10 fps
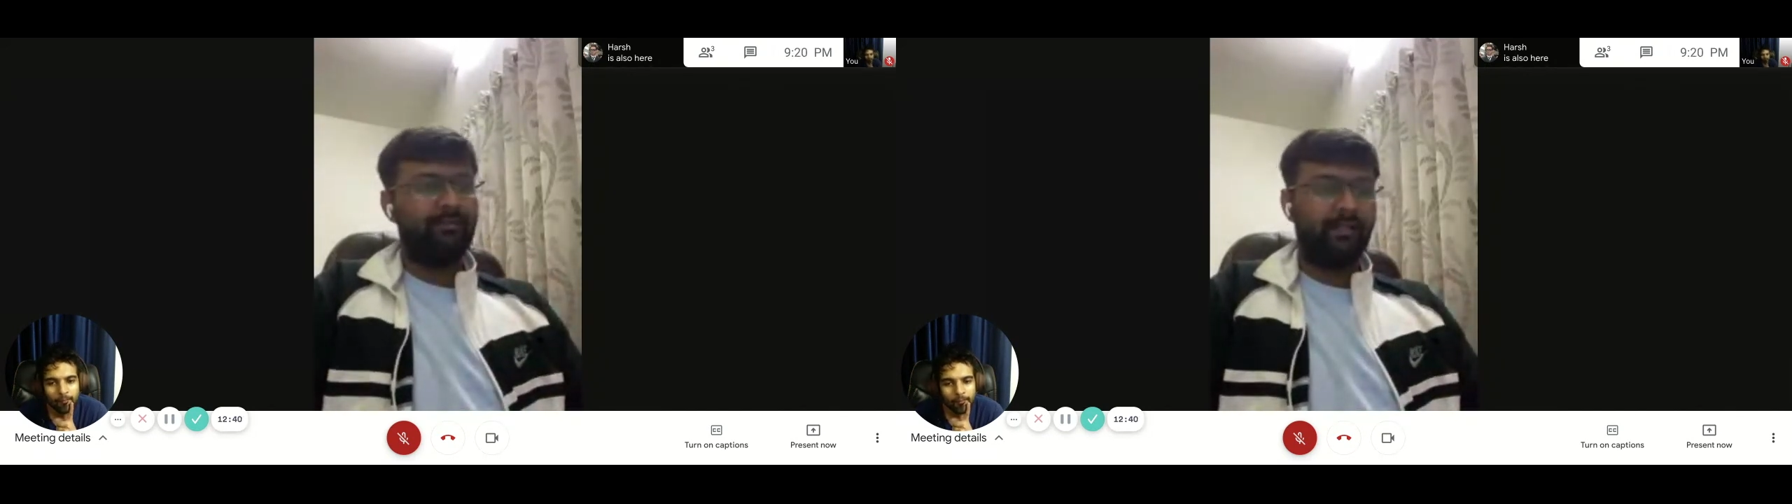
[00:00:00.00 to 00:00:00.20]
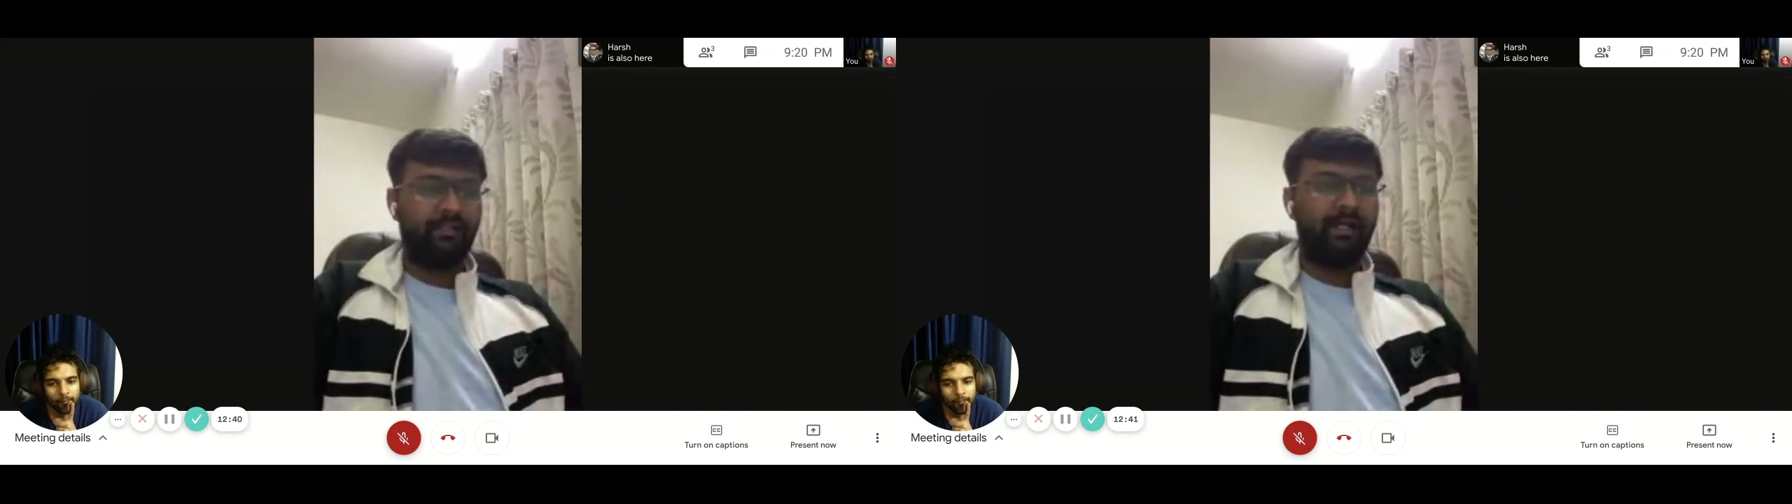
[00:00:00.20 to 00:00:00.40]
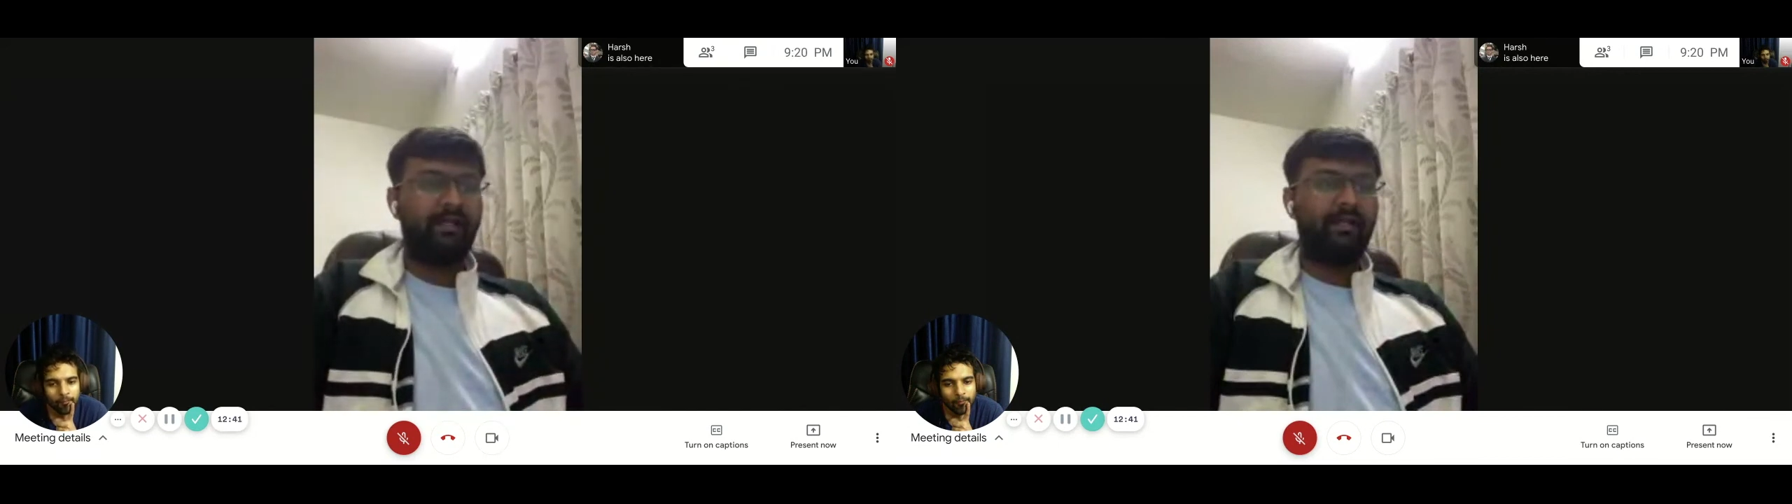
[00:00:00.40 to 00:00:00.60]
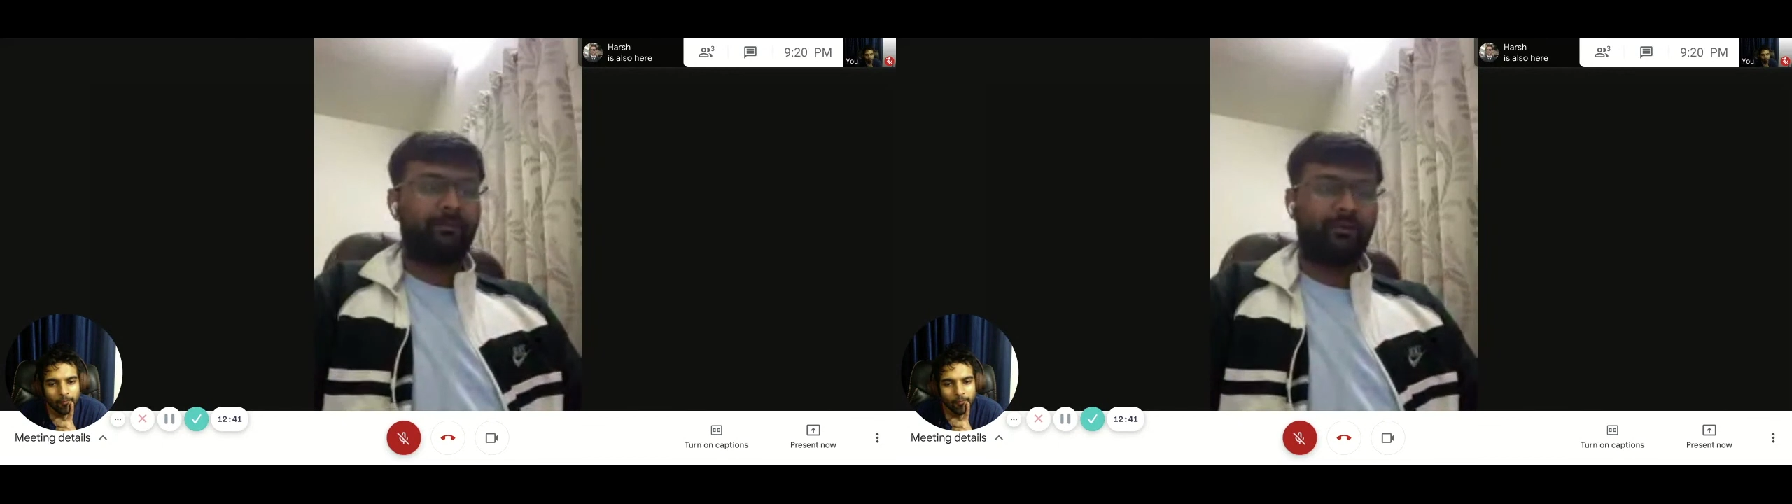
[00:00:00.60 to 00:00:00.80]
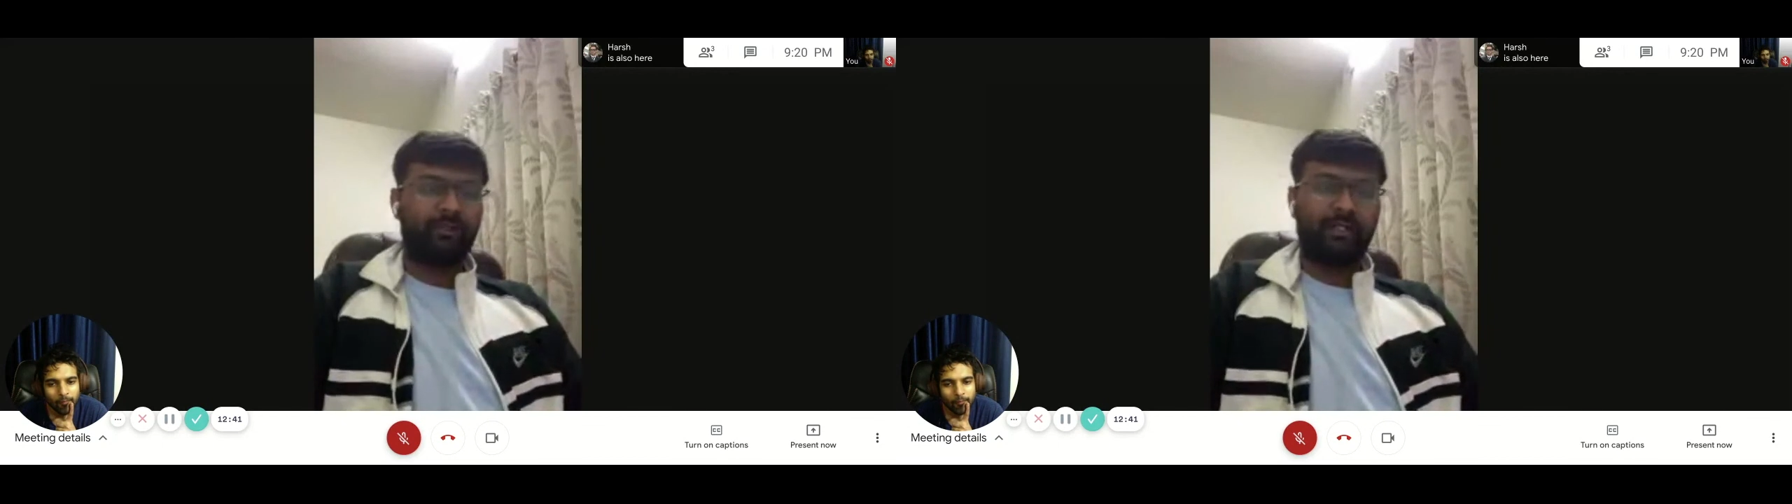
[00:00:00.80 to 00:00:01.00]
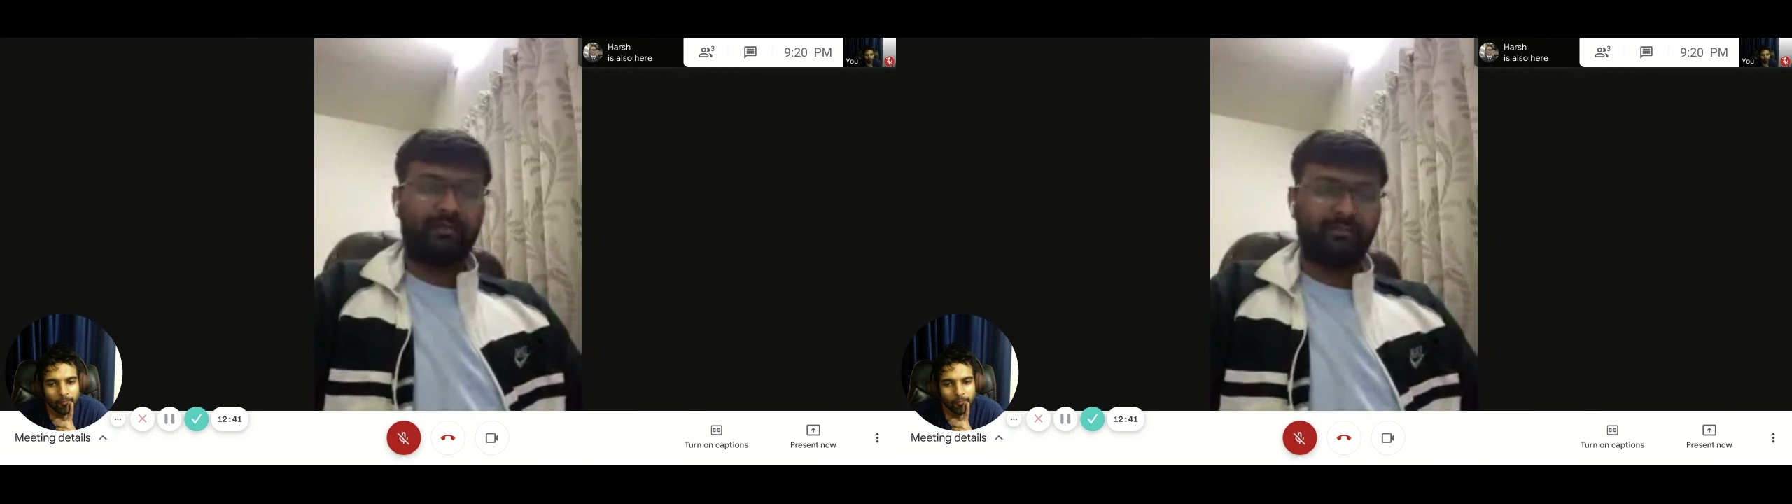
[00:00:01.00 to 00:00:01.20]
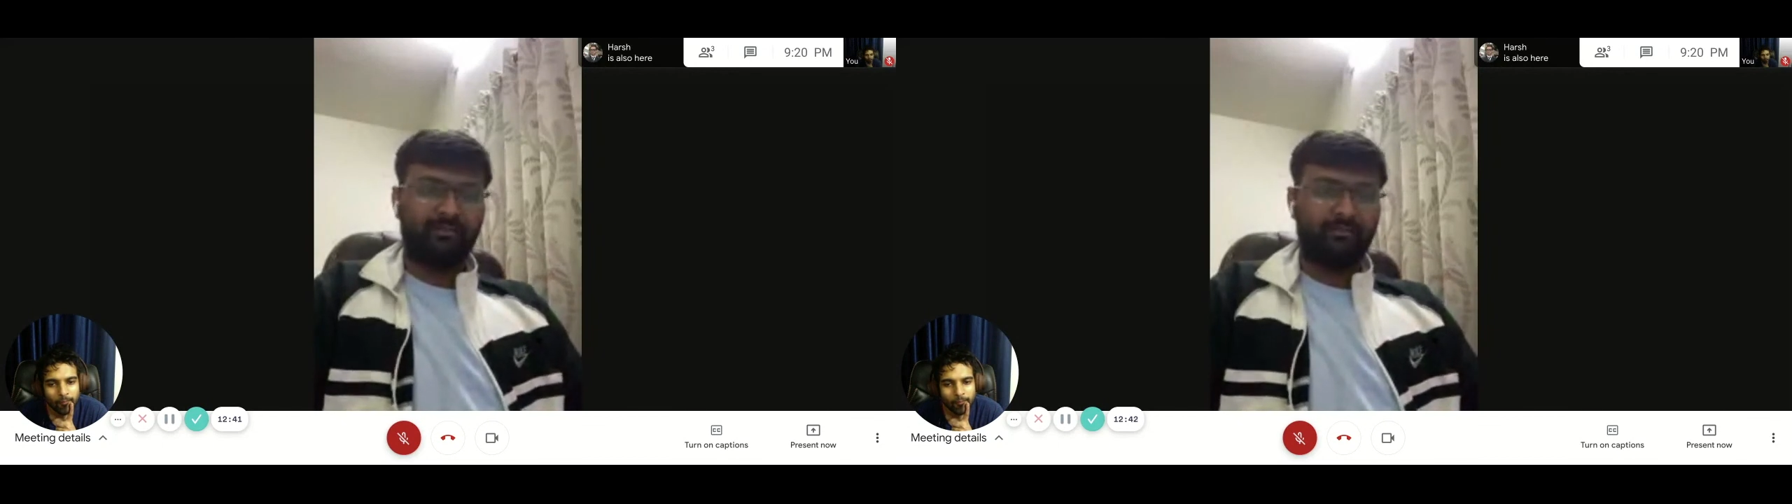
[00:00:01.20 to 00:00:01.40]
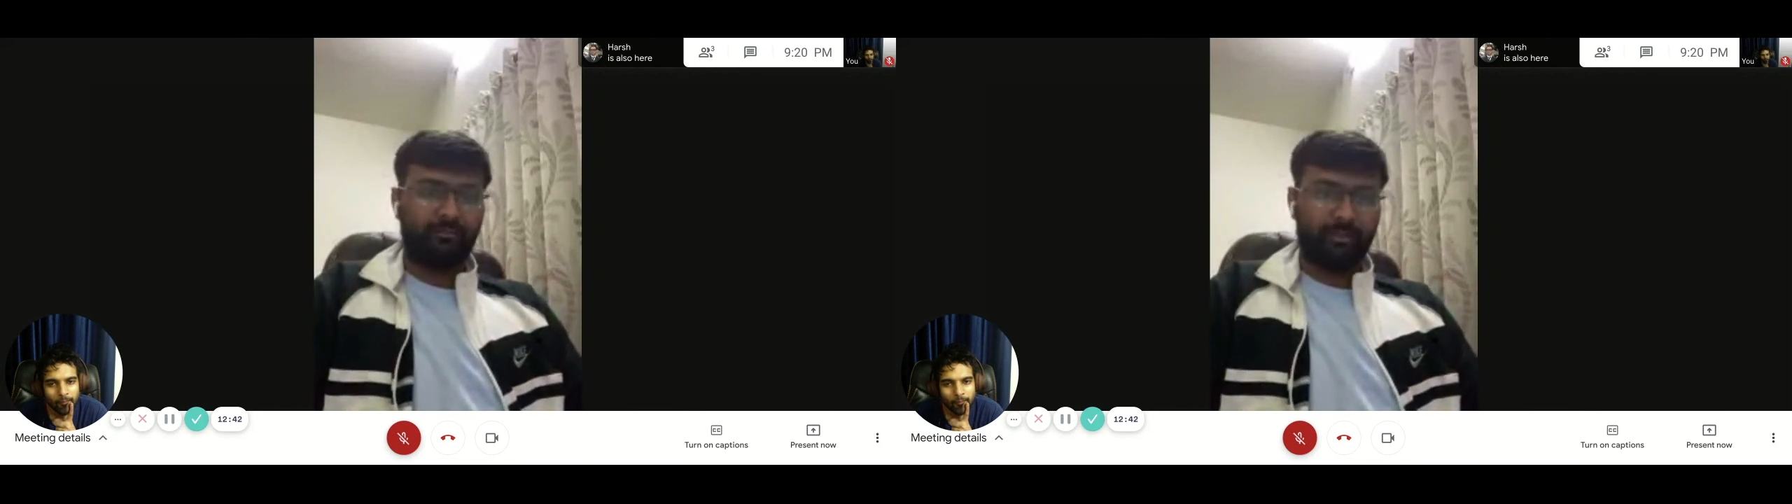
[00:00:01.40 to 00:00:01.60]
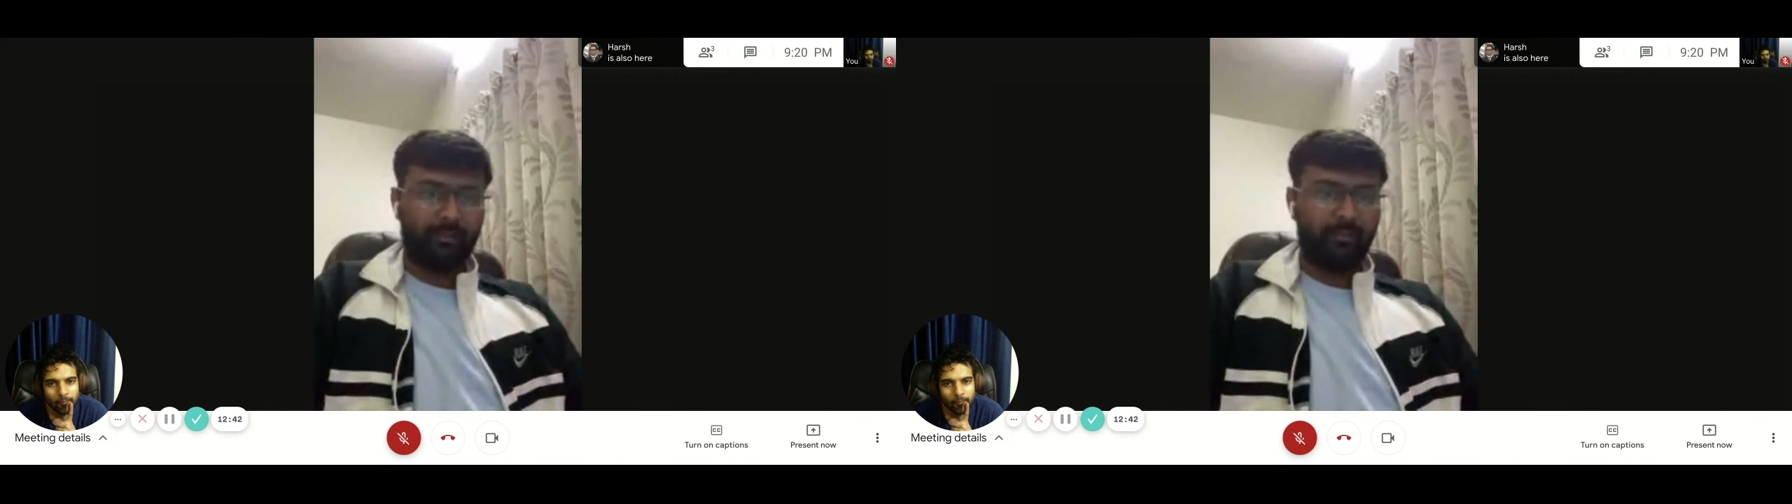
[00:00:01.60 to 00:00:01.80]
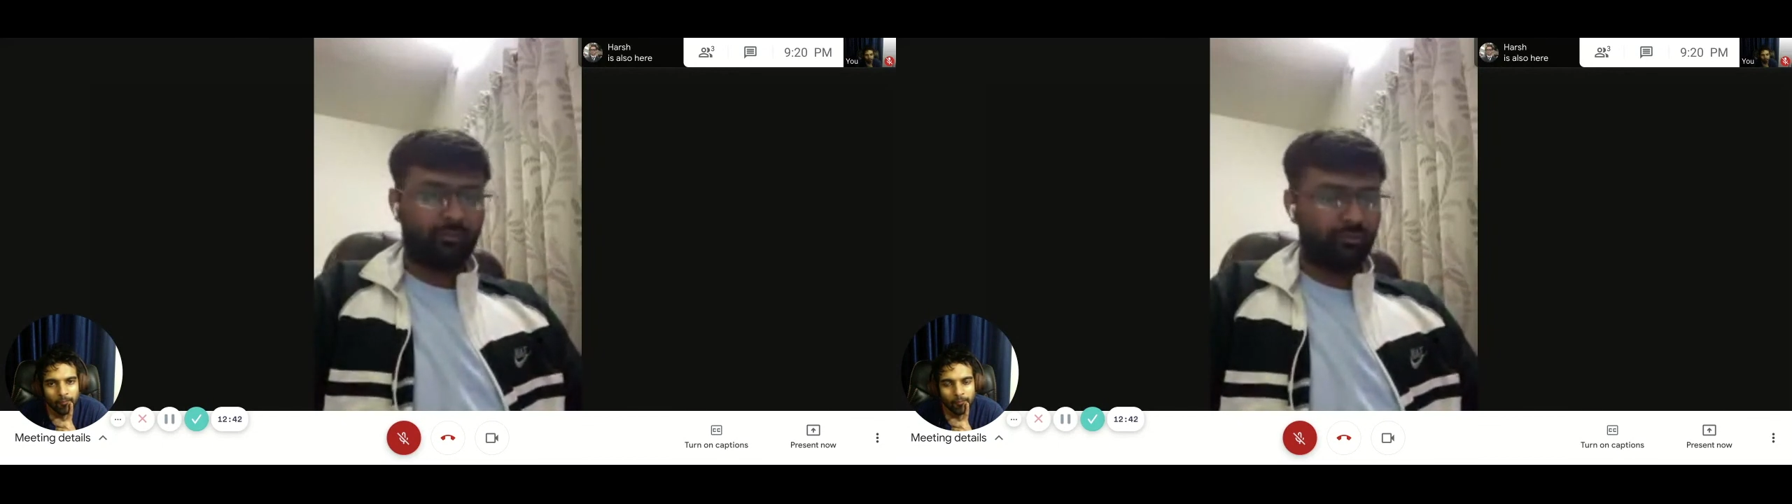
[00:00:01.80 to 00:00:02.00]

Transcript: get the idea product like this is available,